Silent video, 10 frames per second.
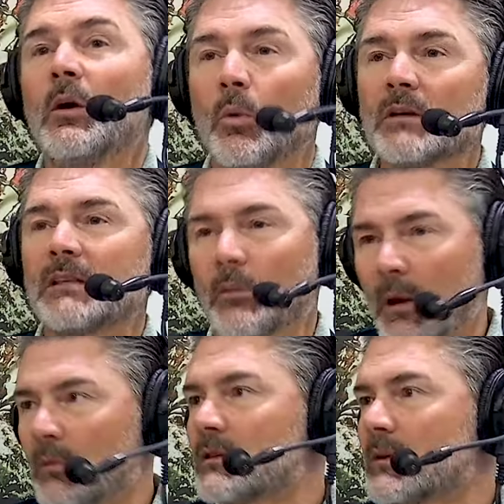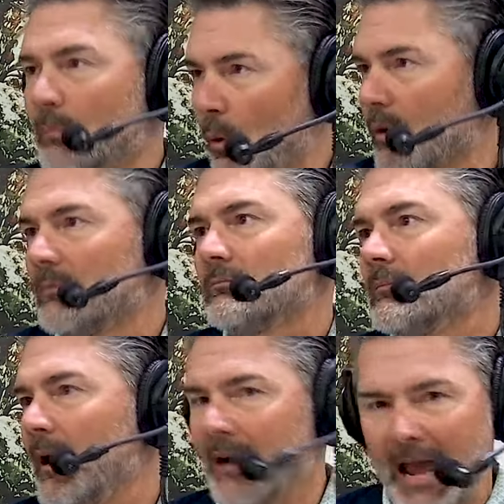was that we would support
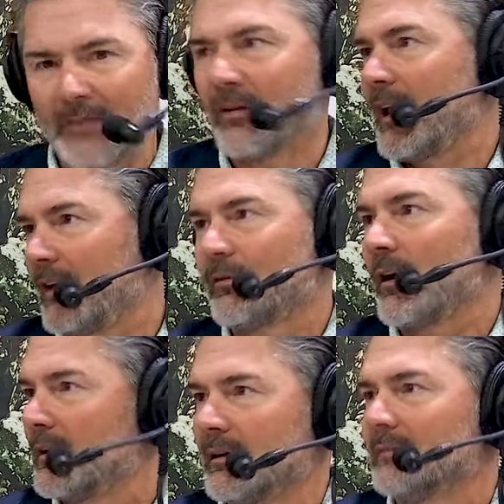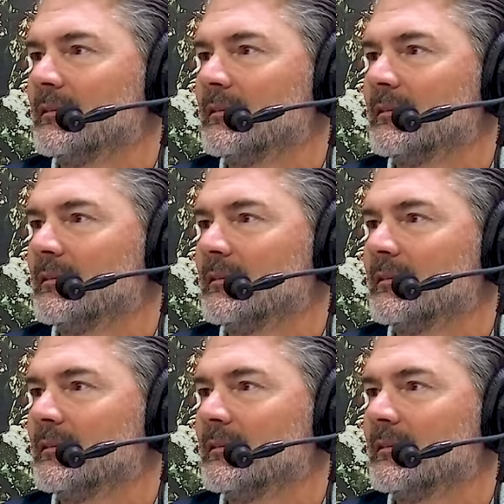and advocate for hunting.